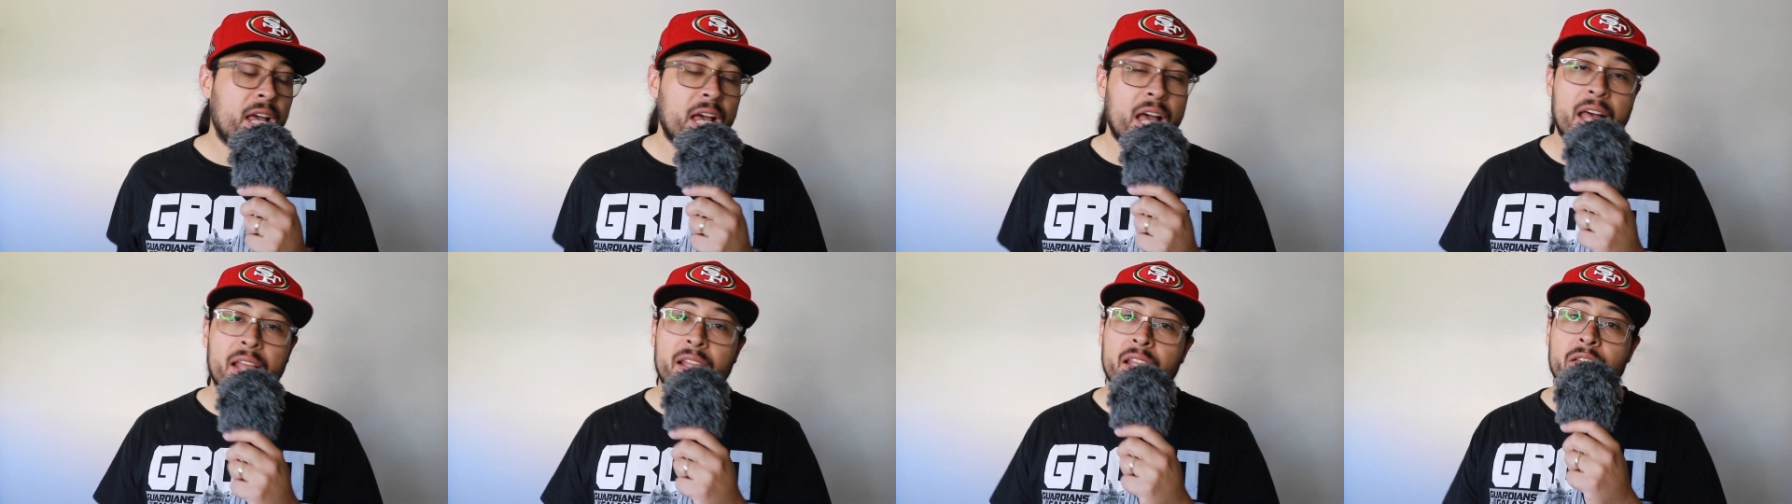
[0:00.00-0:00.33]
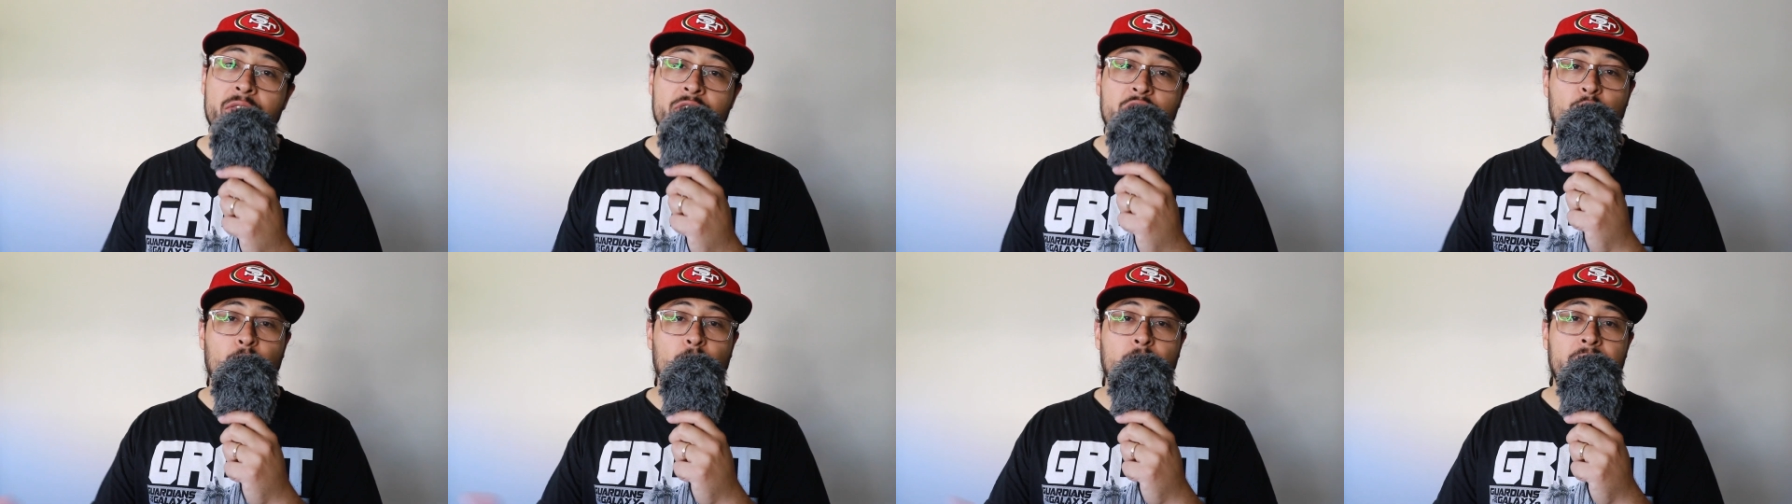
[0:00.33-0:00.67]
I
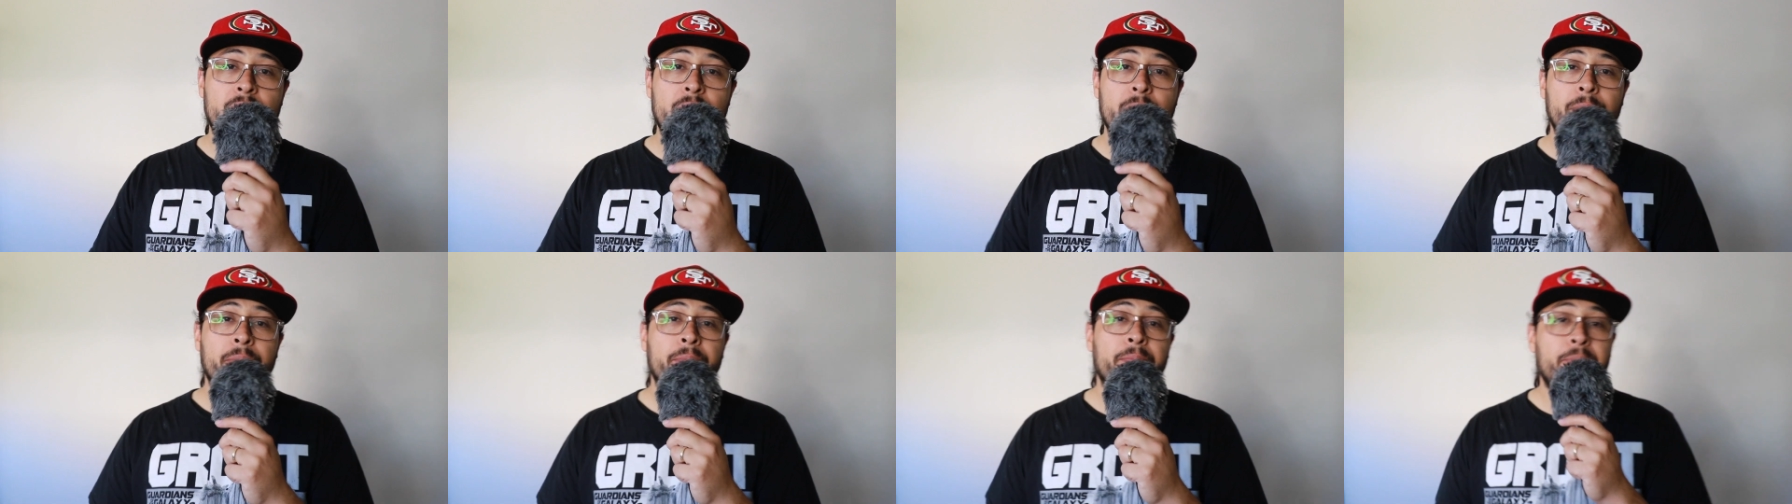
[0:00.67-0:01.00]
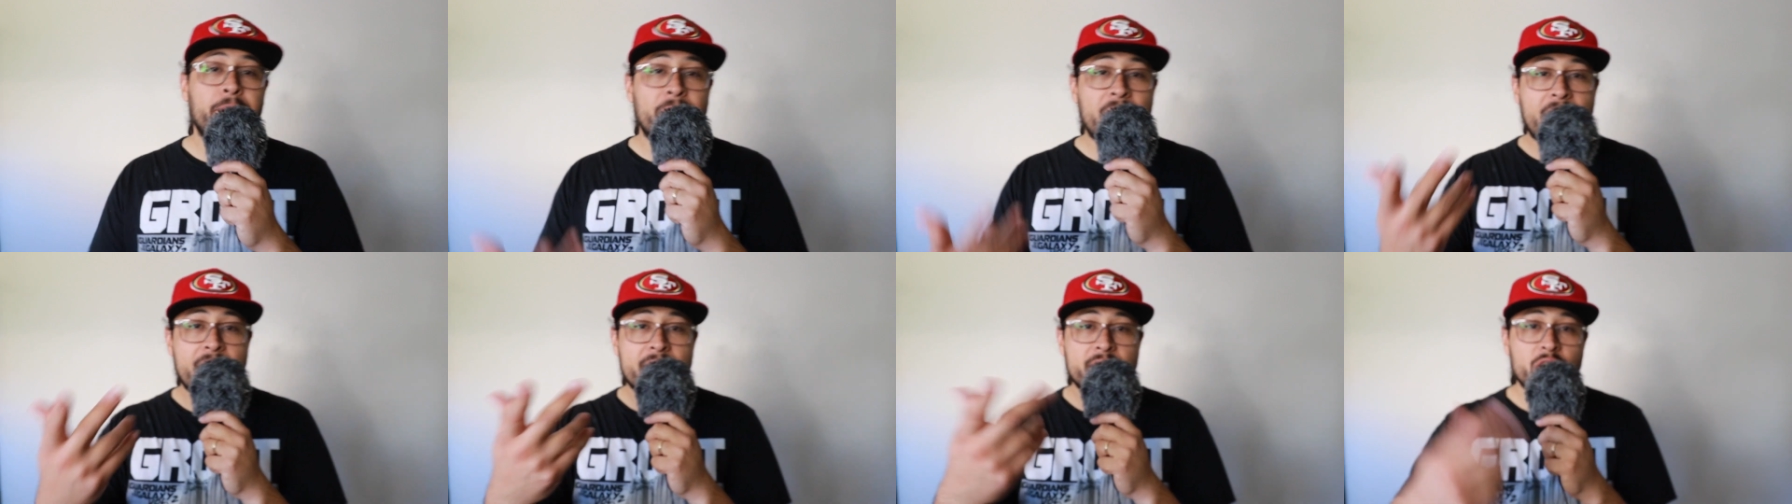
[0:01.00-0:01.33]
love to read them.
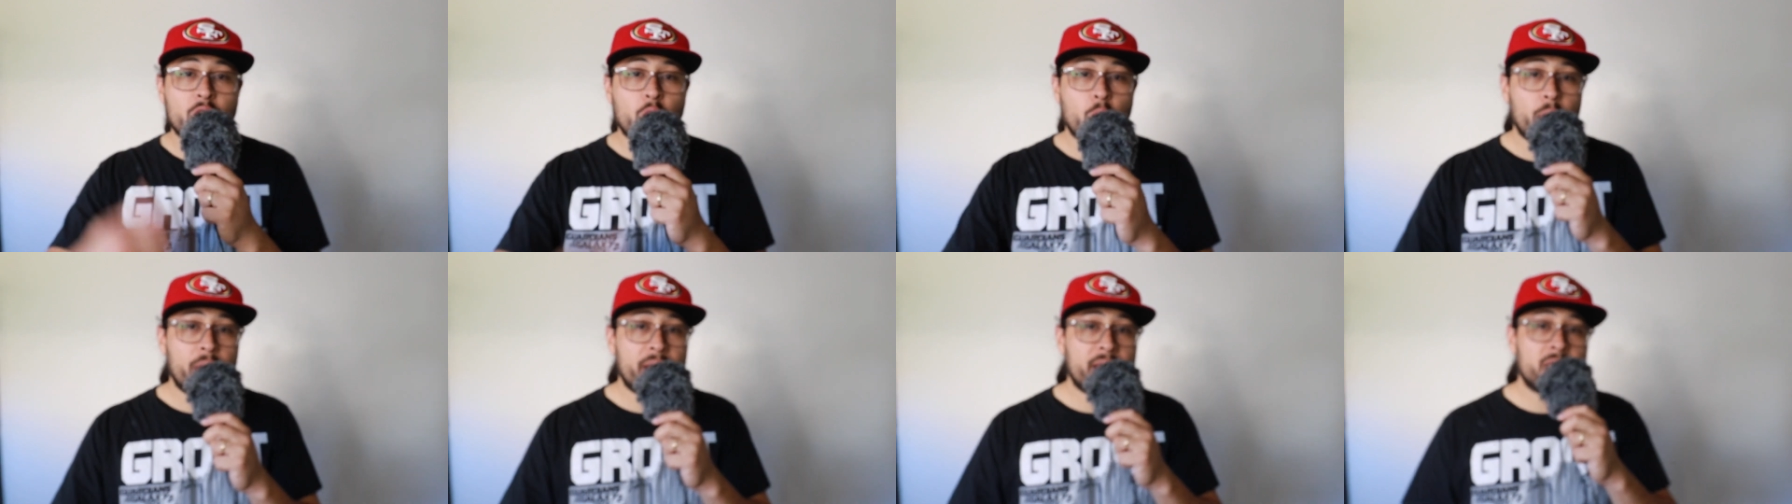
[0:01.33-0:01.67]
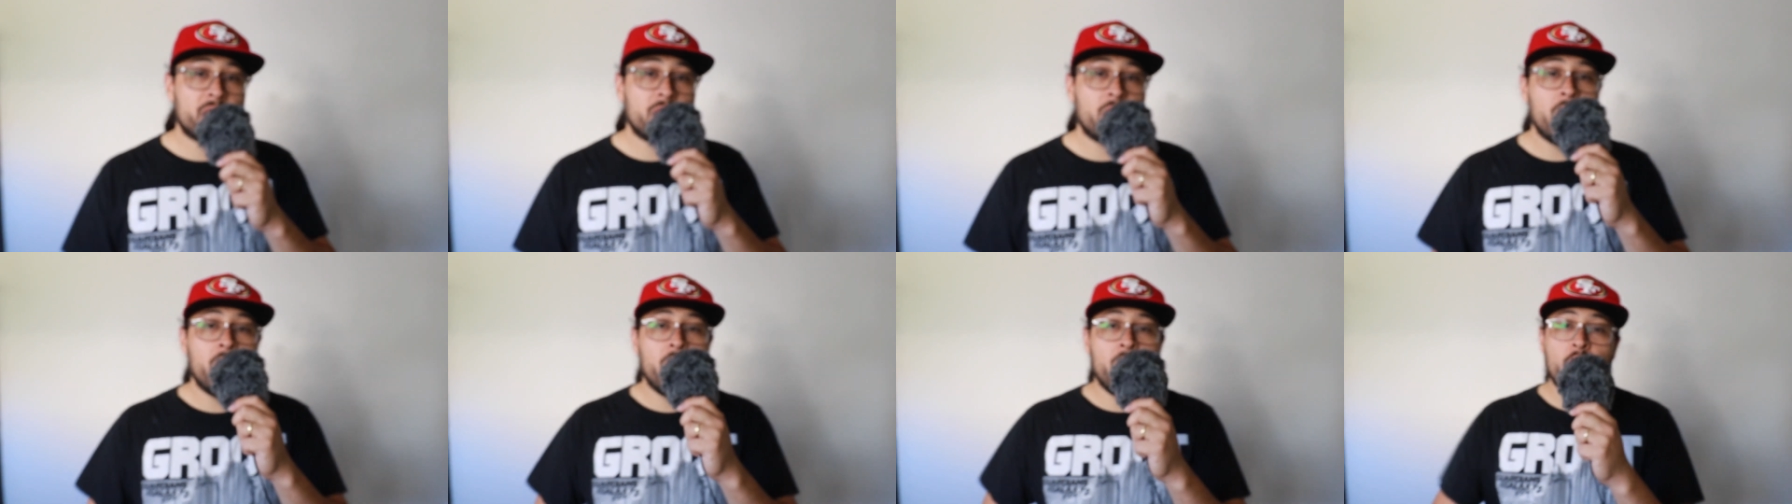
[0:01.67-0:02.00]
As
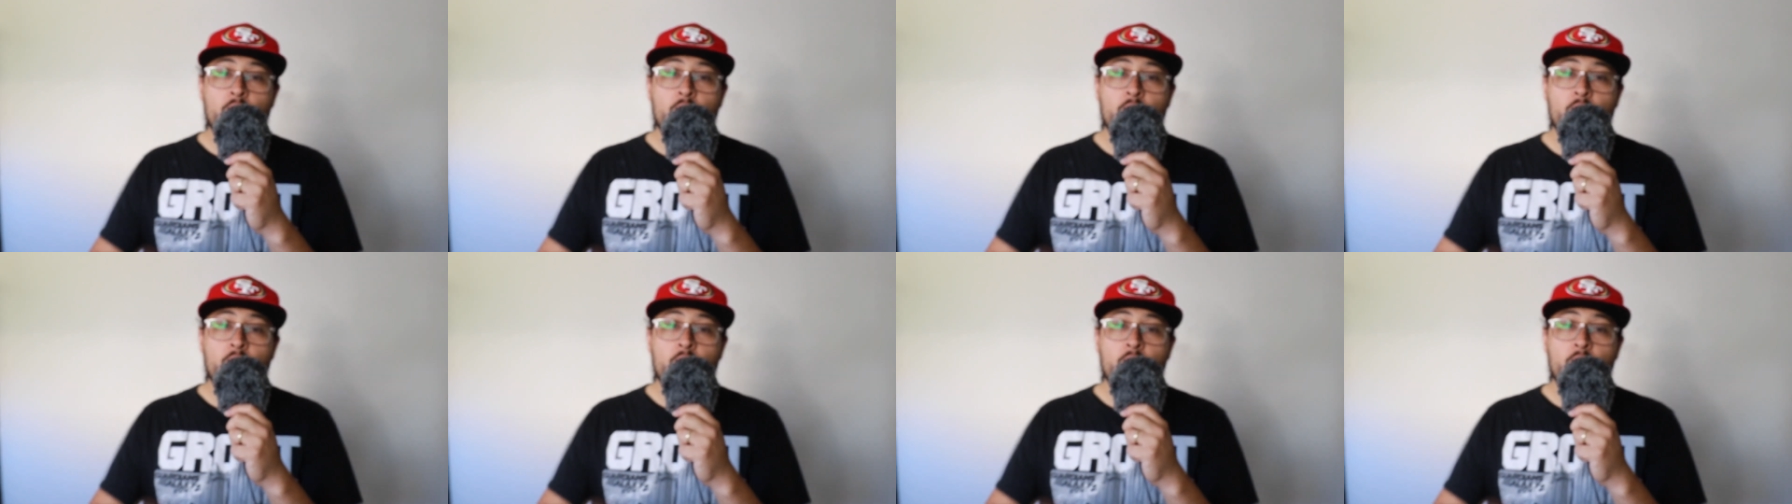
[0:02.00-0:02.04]
always,